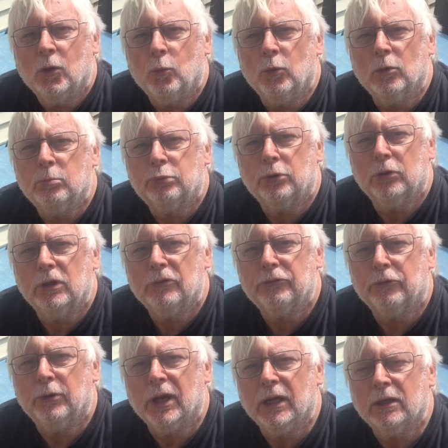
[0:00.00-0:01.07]
will
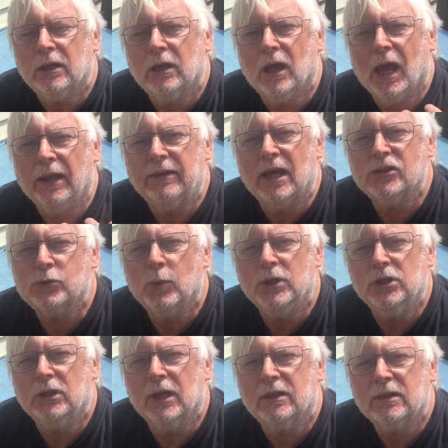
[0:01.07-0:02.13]
proliferate, and that's when
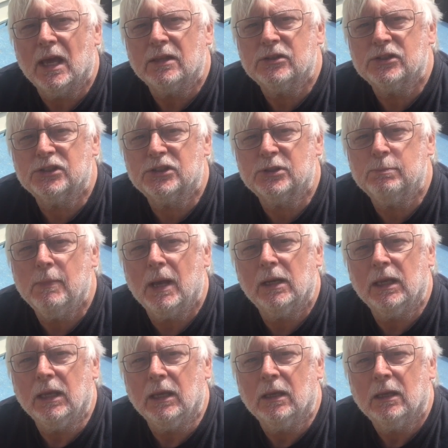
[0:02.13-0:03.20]
you get that
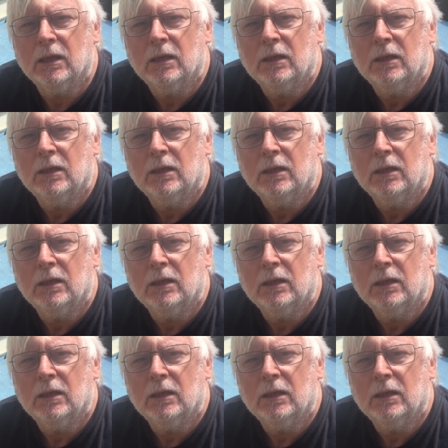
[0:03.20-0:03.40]
smelly,